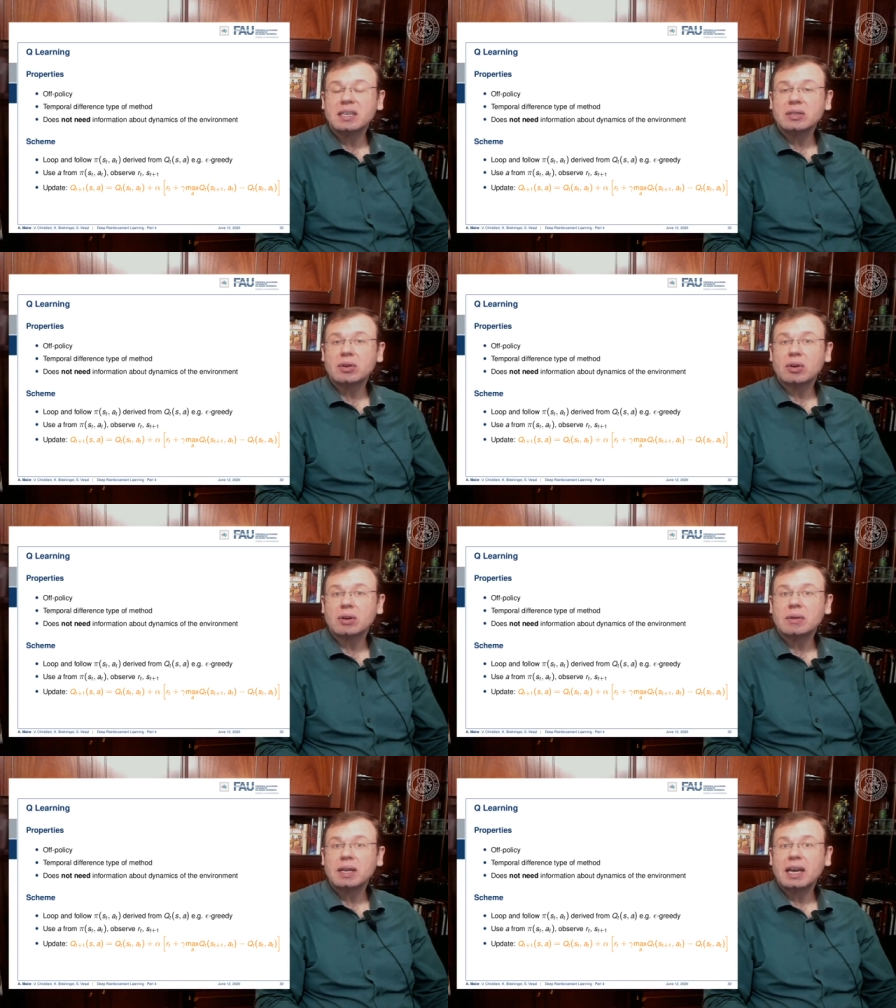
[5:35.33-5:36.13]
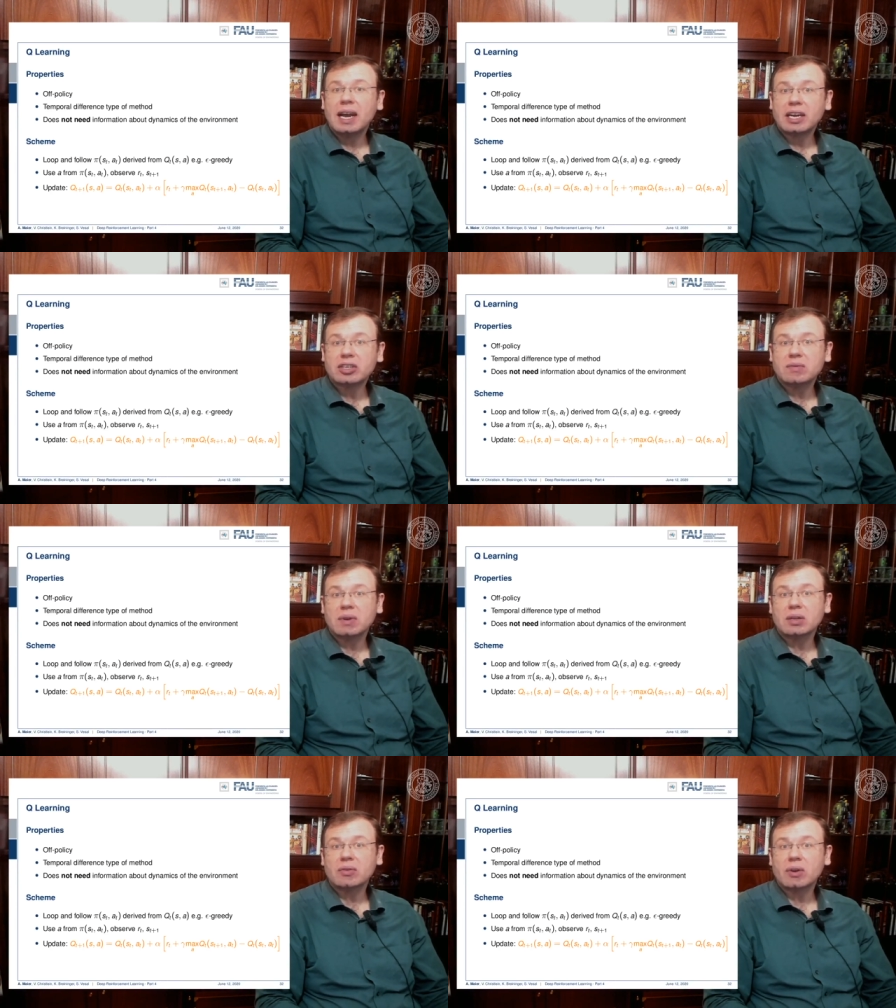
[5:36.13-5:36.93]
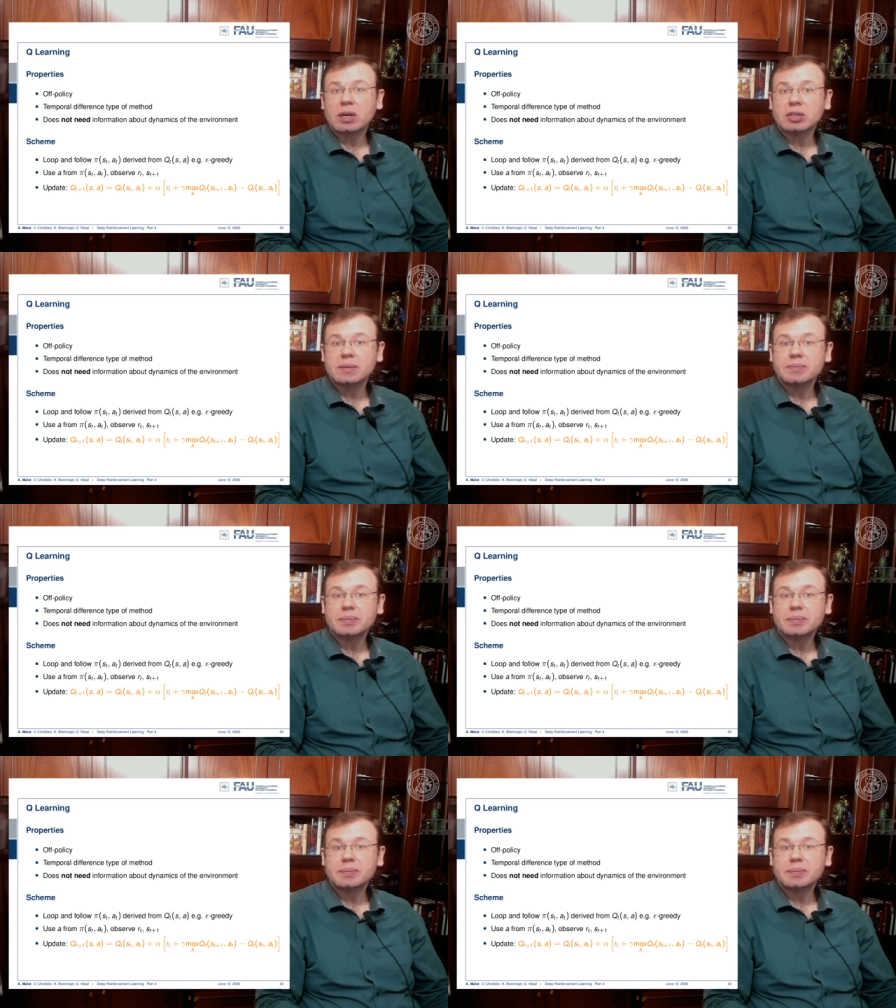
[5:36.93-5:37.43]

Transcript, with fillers: your action value function.